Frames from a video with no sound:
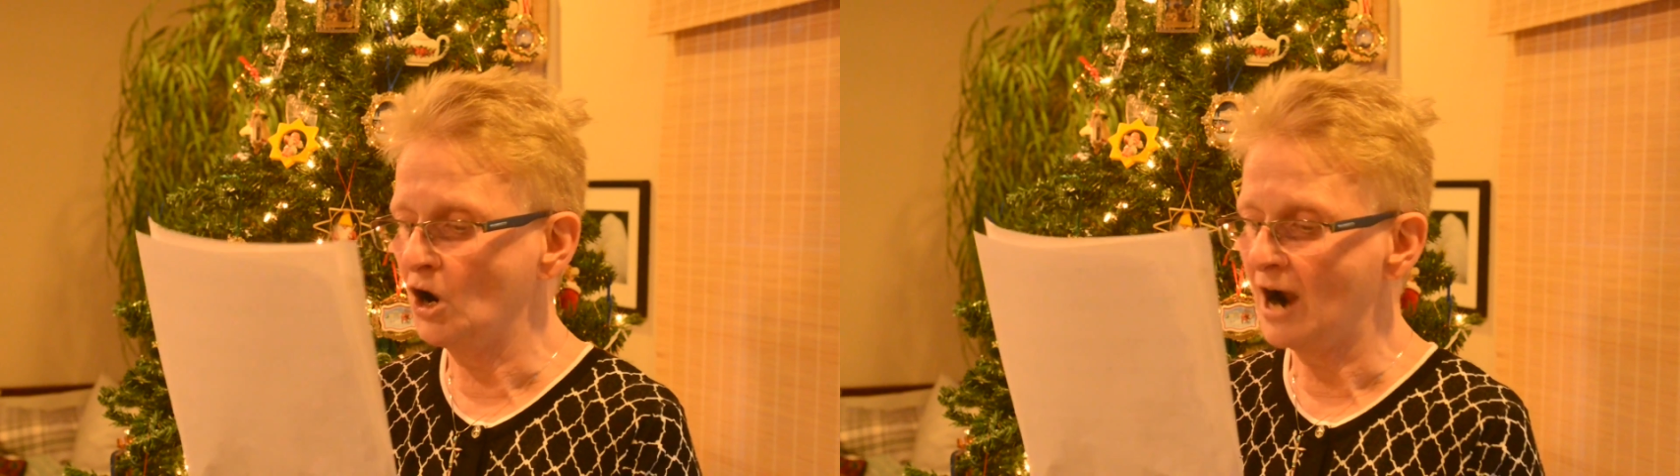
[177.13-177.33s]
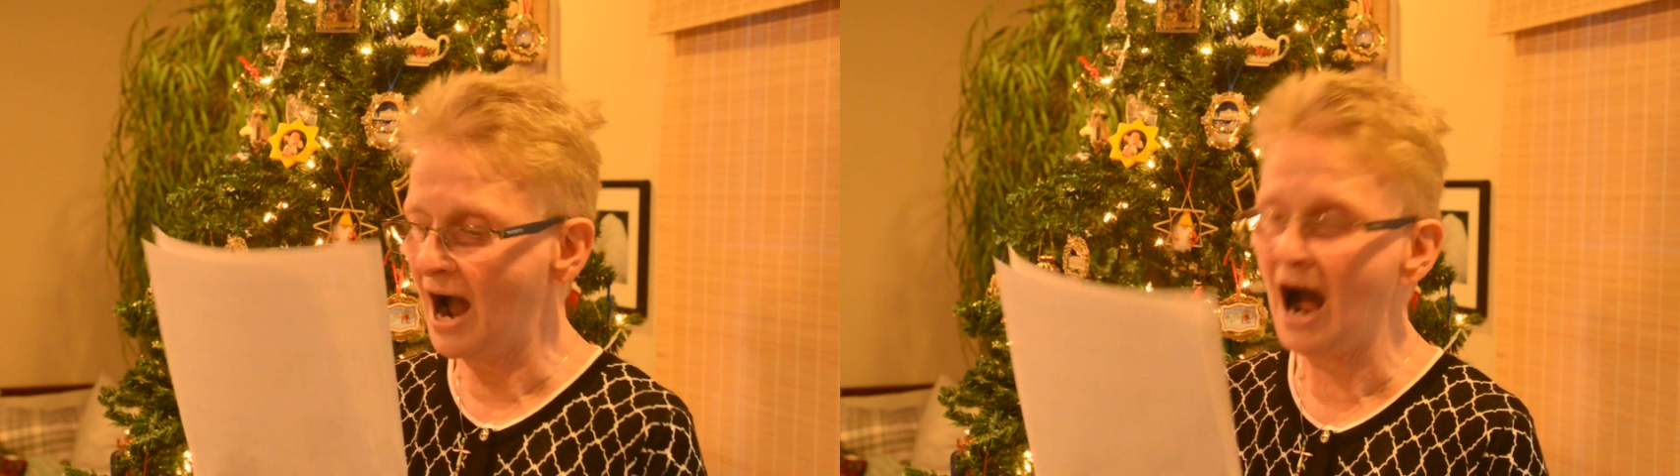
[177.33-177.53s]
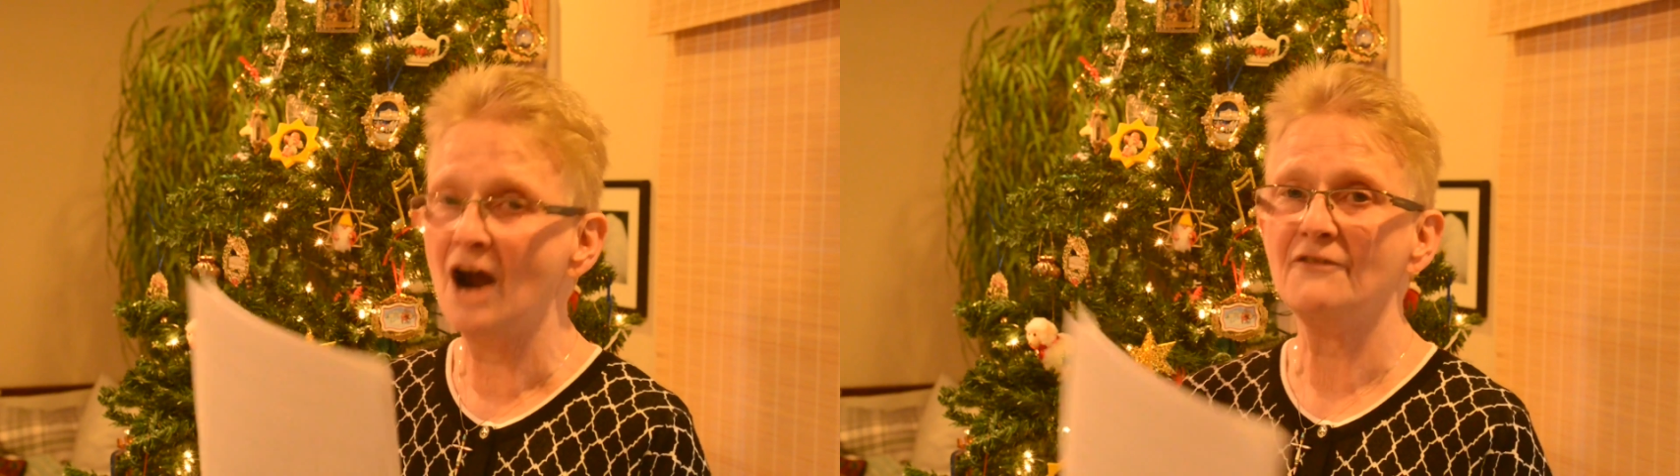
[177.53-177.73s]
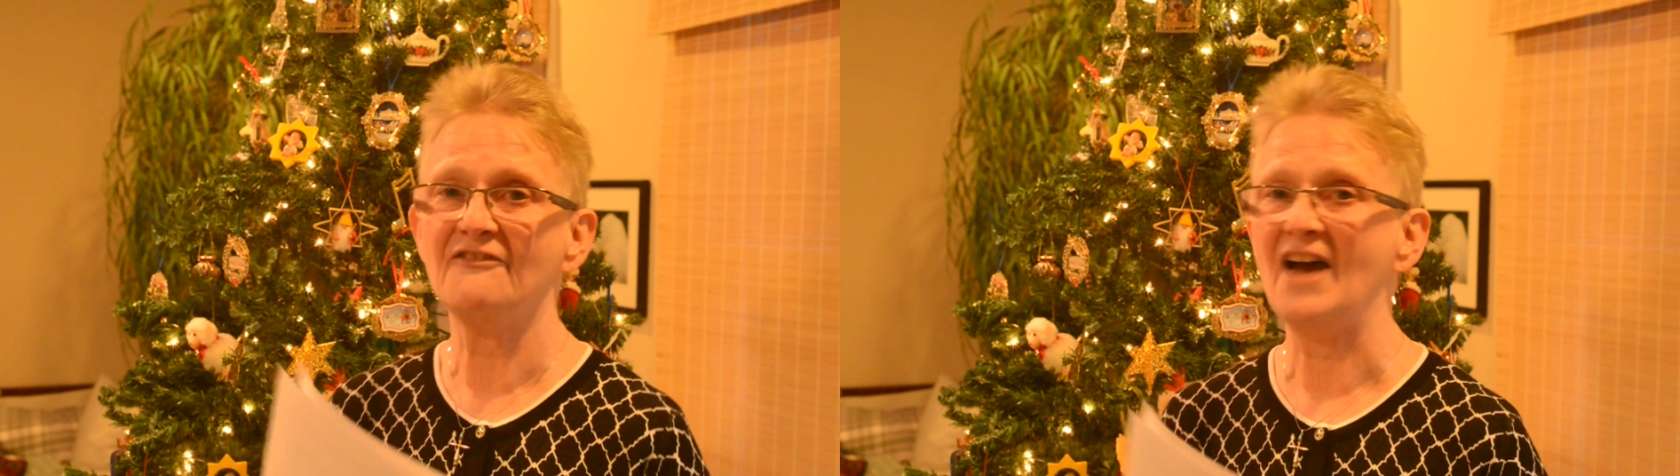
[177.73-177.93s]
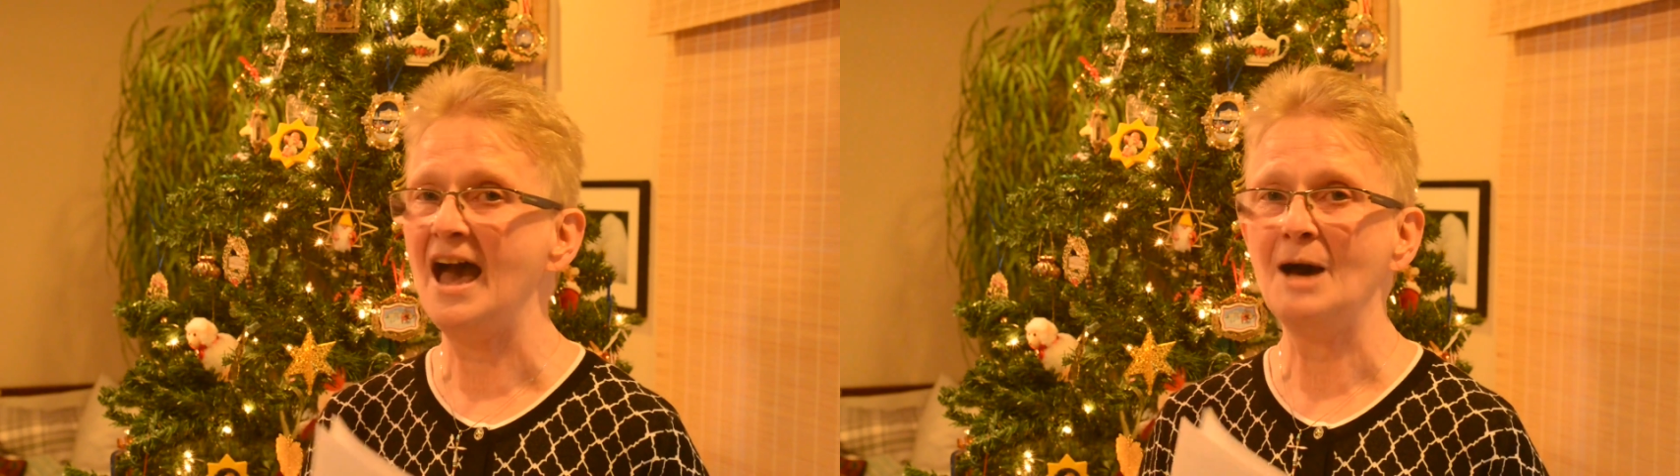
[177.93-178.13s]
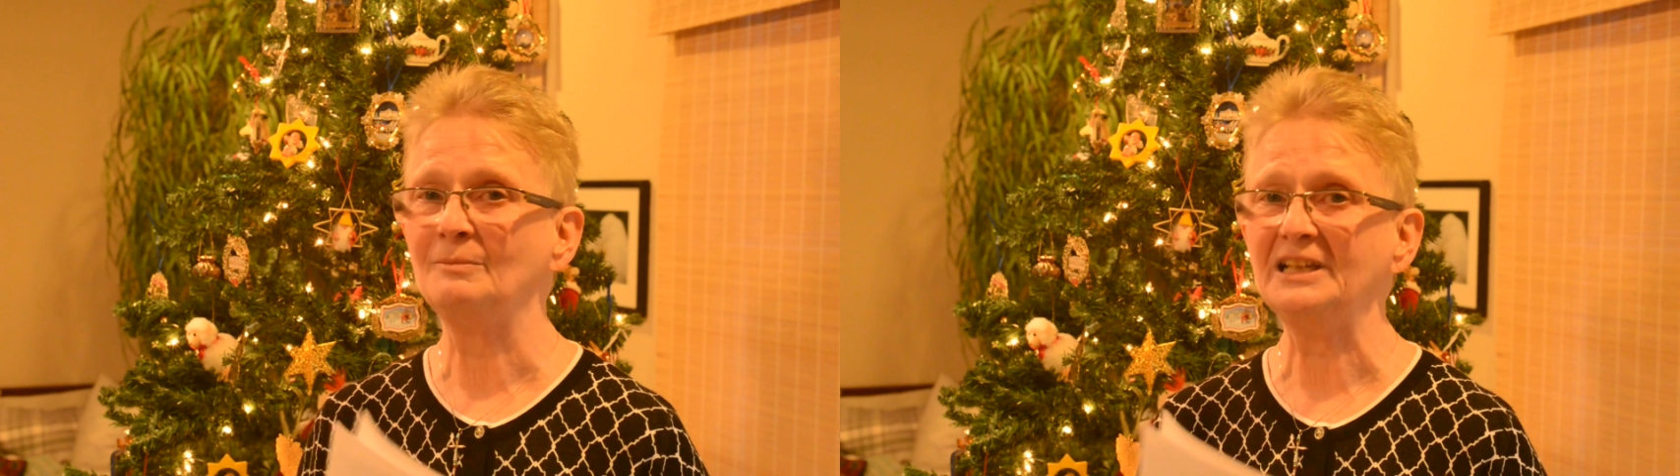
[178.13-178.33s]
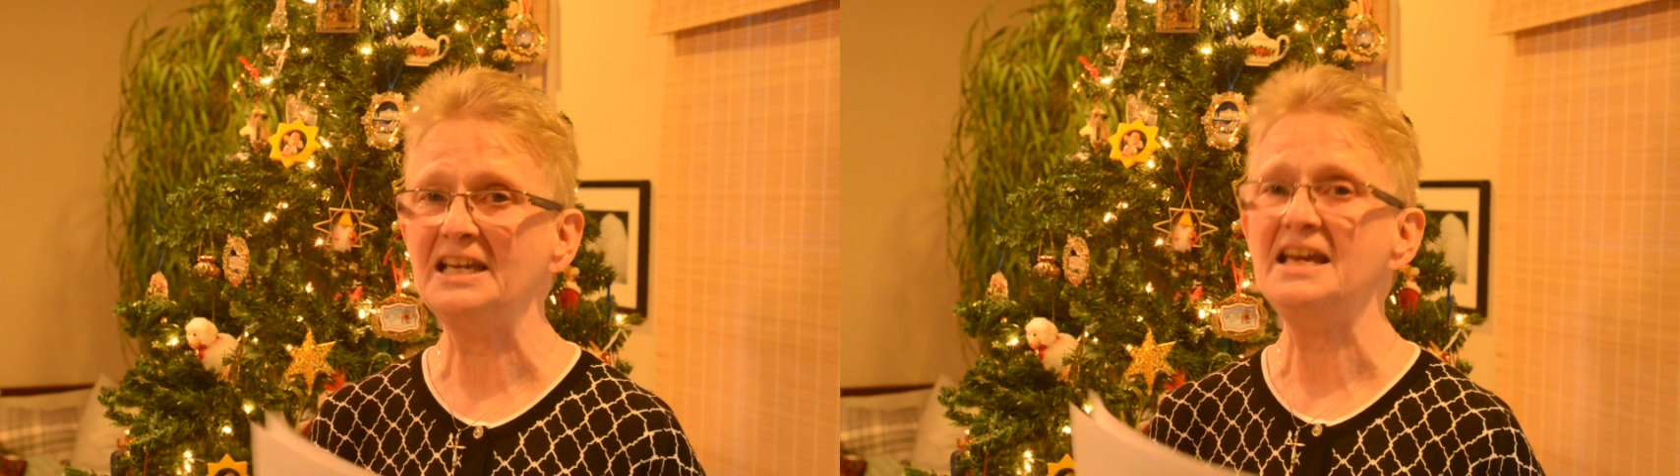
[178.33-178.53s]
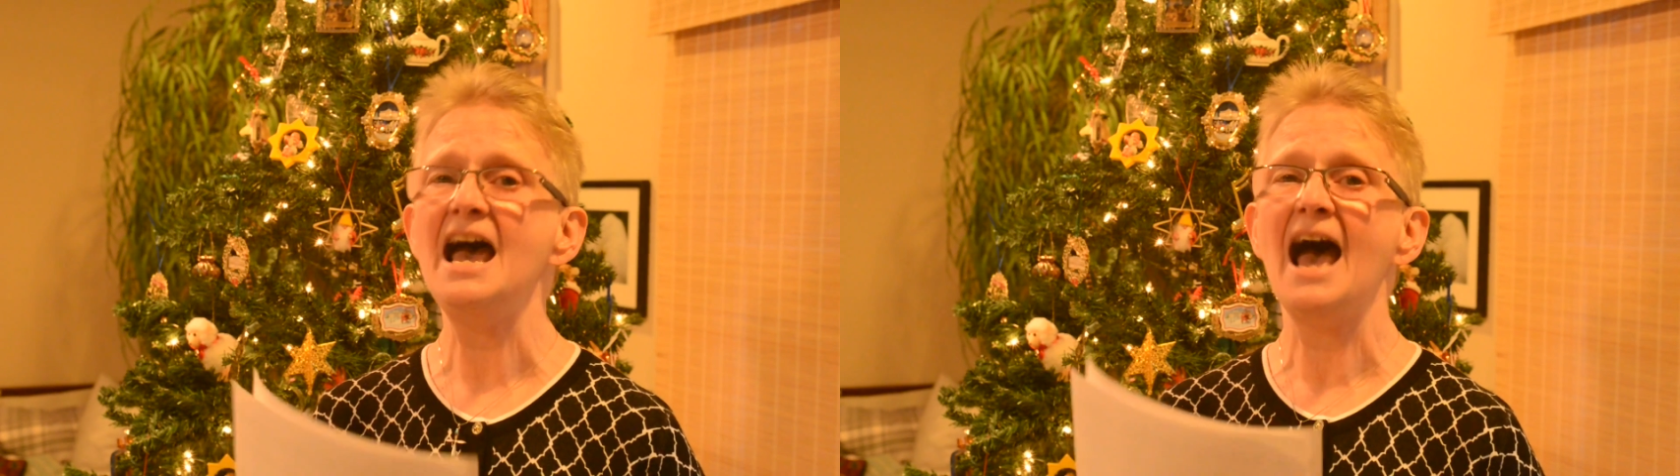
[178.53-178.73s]
our
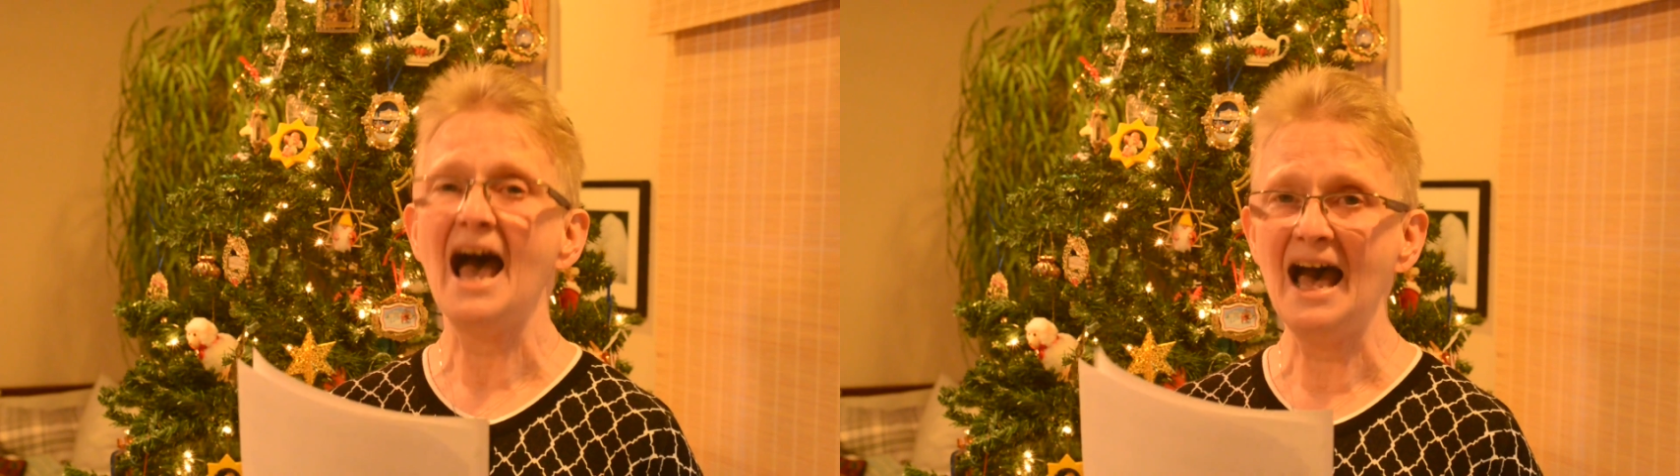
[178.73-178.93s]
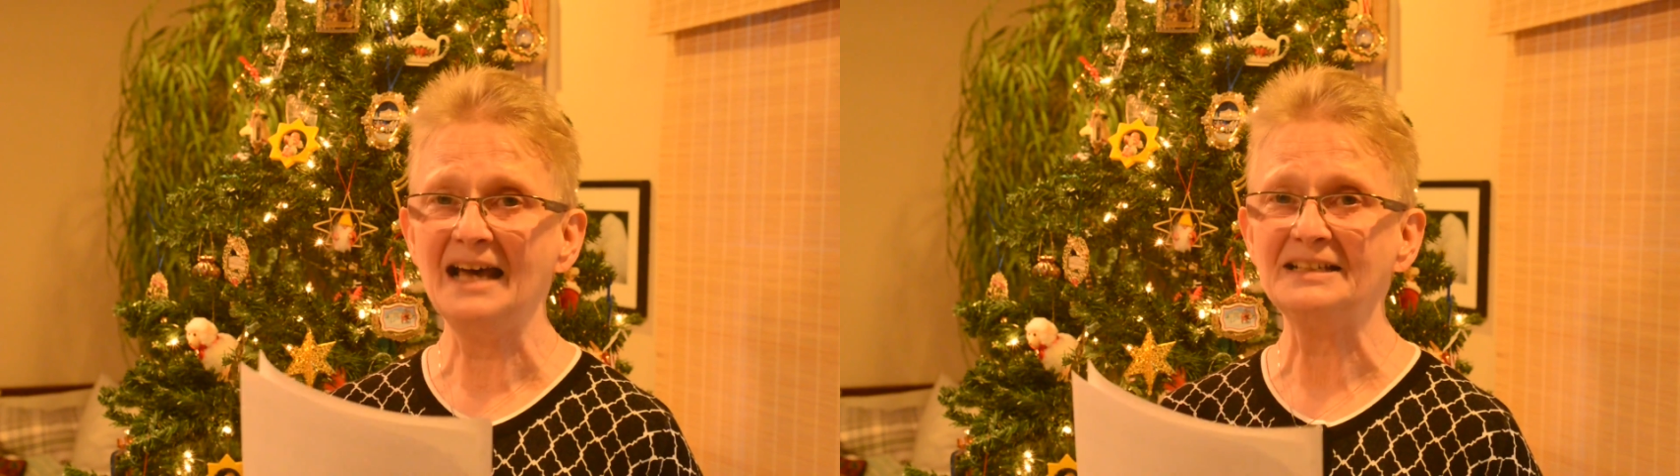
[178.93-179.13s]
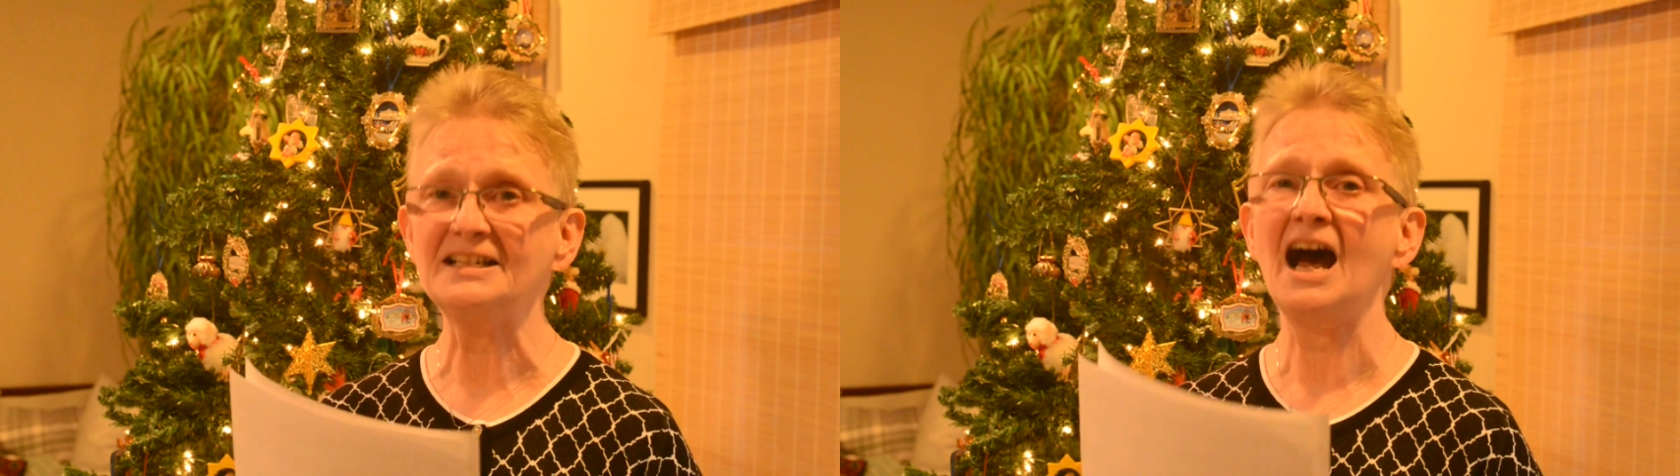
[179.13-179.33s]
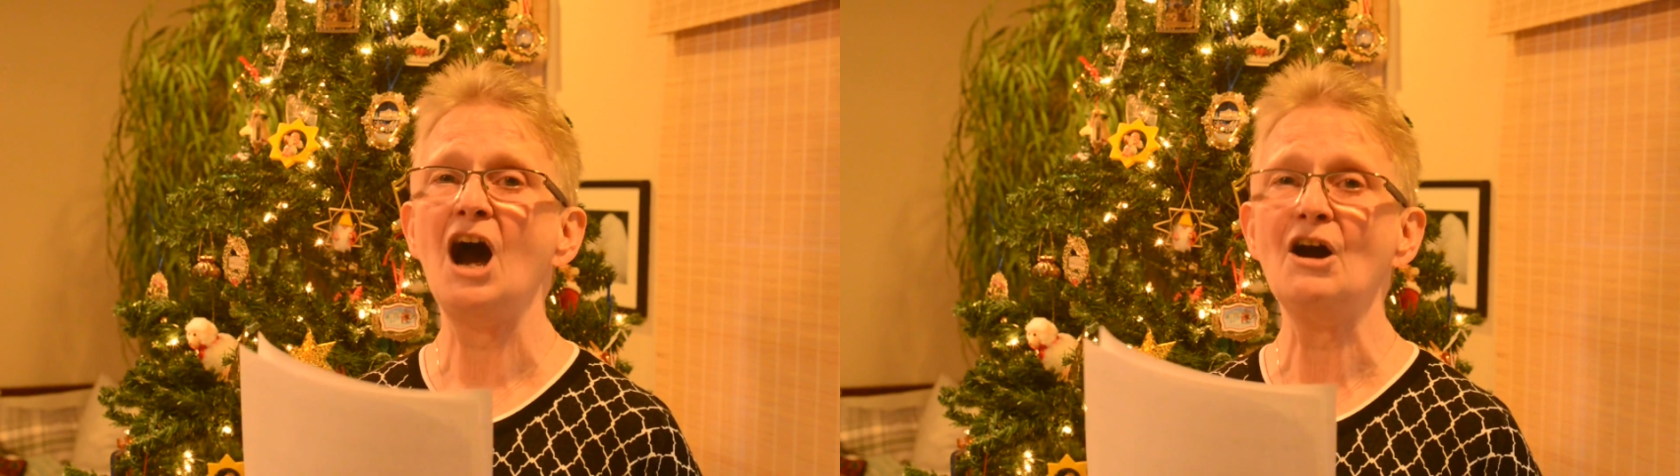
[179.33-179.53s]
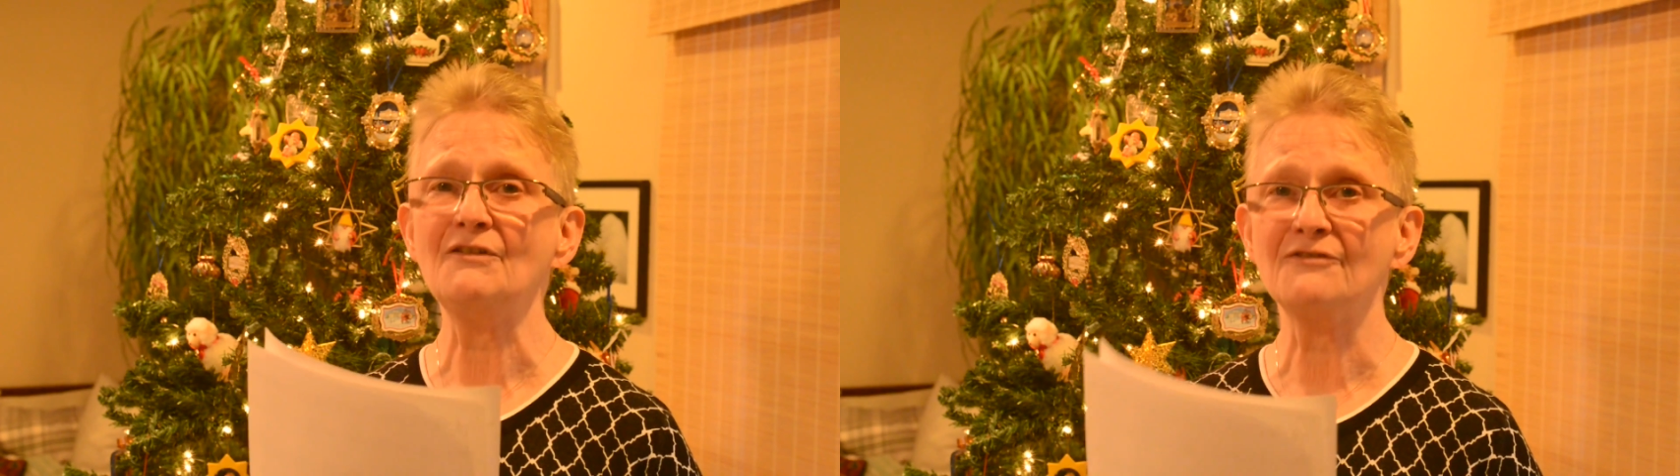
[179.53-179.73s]
family and our